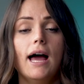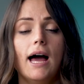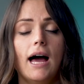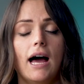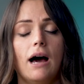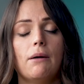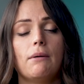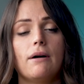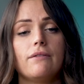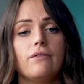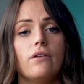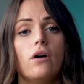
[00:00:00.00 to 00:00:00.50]

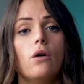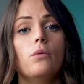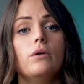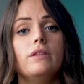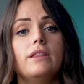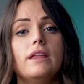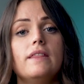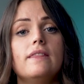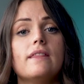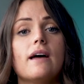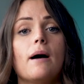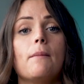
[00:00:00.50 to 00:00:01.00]
However,
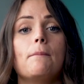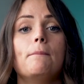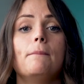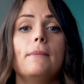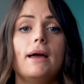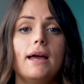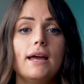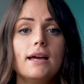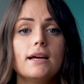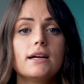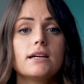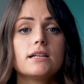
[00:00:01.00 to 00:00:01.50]
within that
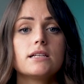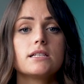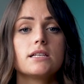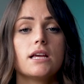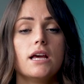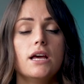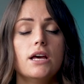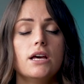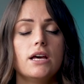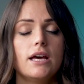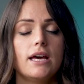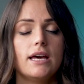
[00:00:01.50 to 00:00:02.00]
mix,
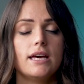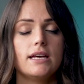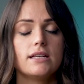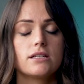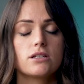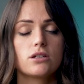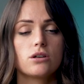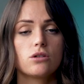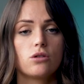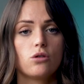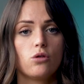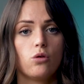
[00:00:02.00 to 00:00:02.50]
it's
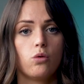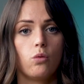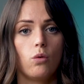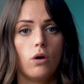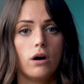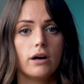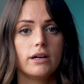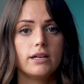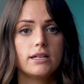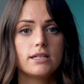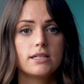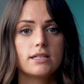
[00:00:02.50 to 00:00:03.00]

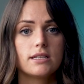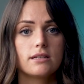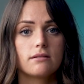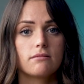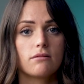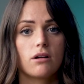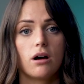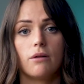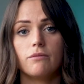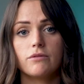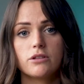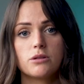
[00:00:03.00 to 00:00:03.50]
quite
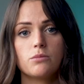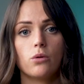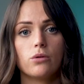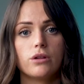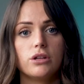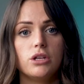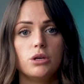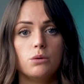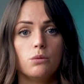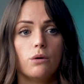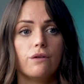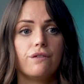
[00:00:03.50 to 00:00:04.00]
comfortable
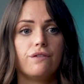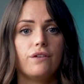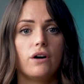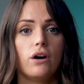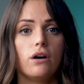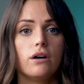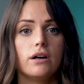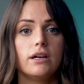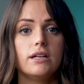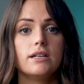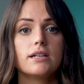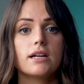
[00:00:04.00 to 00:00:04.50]
that you will
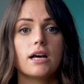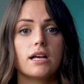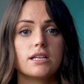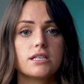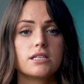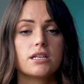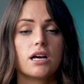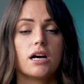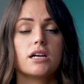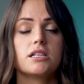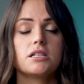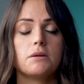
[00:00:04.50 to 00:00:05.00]
find a
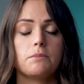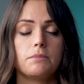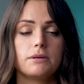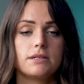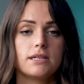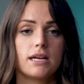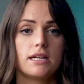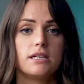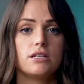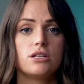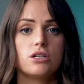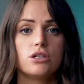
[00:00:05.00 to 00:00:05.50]
certain
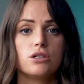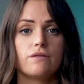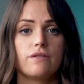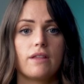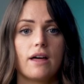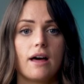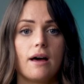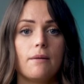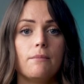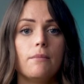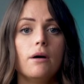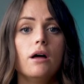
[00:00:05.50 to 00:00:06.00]
percentage of
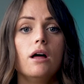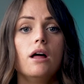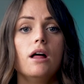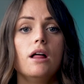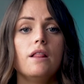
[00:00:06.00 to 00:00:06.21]
them,